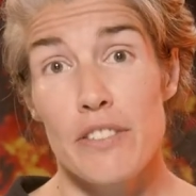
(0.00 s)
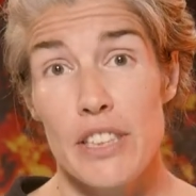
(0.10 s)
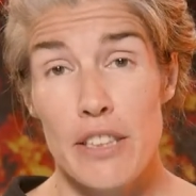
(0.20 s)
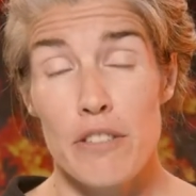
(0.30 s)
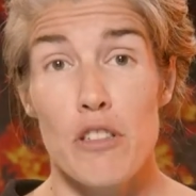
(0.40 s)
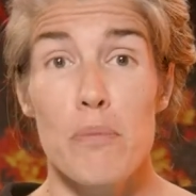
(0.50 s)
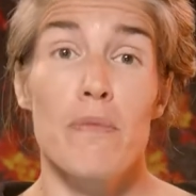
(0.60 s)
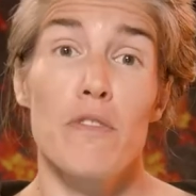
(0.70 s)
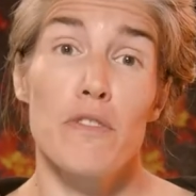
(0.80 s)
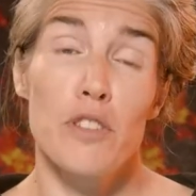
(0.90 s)

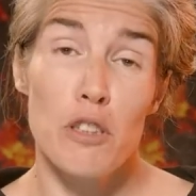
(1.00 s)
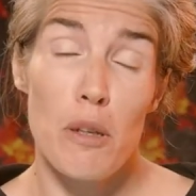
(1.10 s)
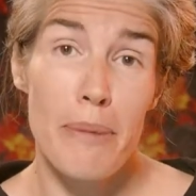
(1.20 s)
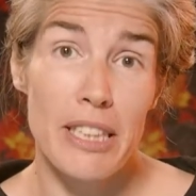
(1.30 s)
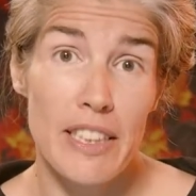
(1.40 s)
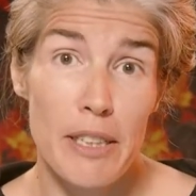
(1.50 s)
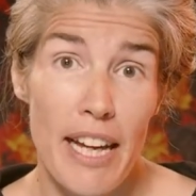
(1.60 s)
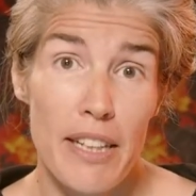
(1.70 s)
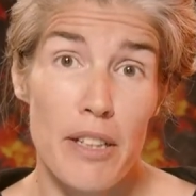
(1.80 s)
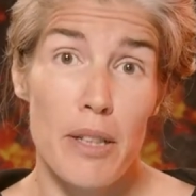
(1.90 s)

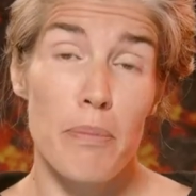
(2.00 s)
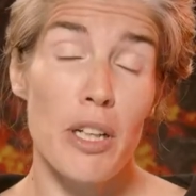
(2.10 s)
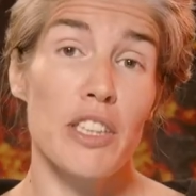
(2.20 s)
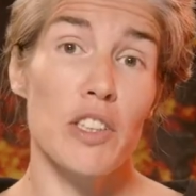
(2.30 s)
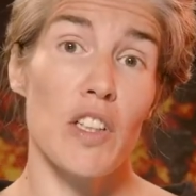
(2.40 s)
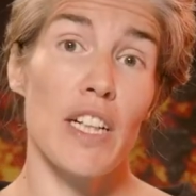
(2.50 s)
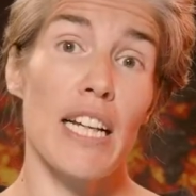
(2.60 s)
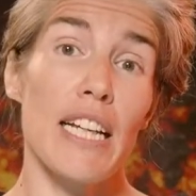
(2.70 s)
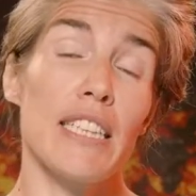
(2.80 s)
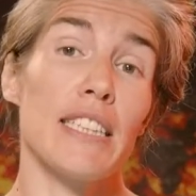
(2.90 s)
stereo-photogrammetric monitoring
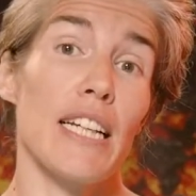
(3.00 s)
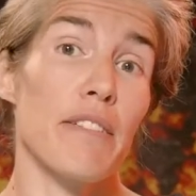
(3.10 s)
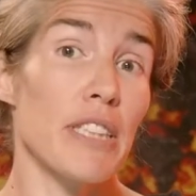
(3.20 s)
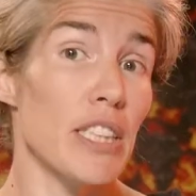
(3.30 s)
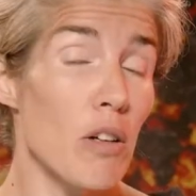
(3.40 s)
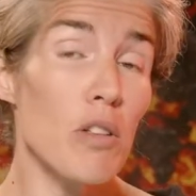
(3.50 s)
is that we don't